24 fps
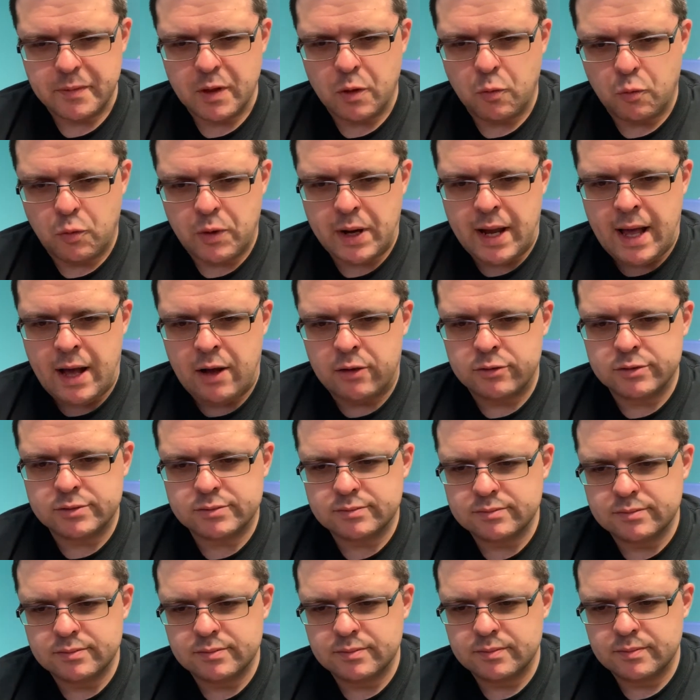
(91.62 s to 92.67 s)
without
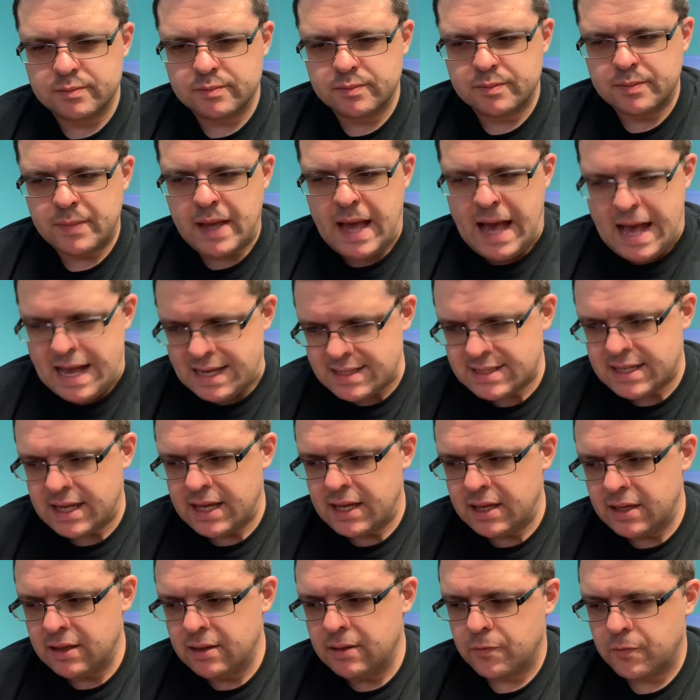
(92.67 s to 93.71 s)

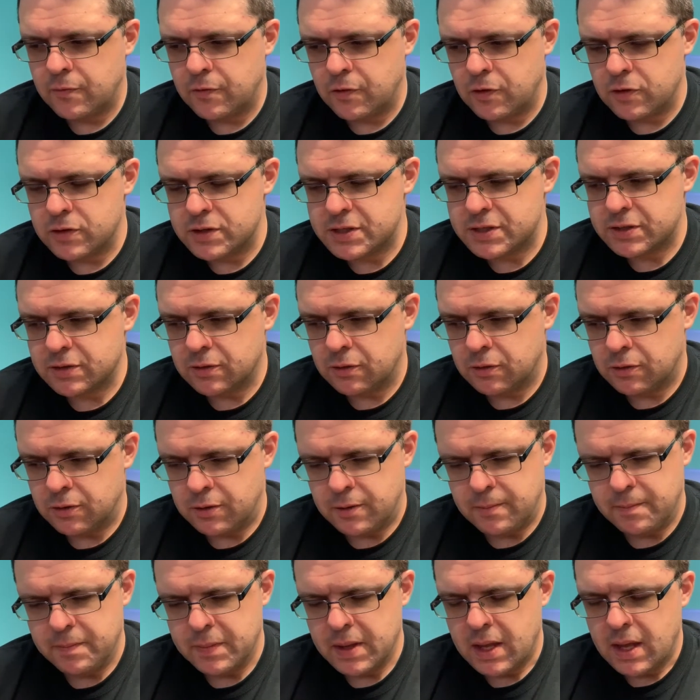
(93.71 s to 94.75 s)
asking first or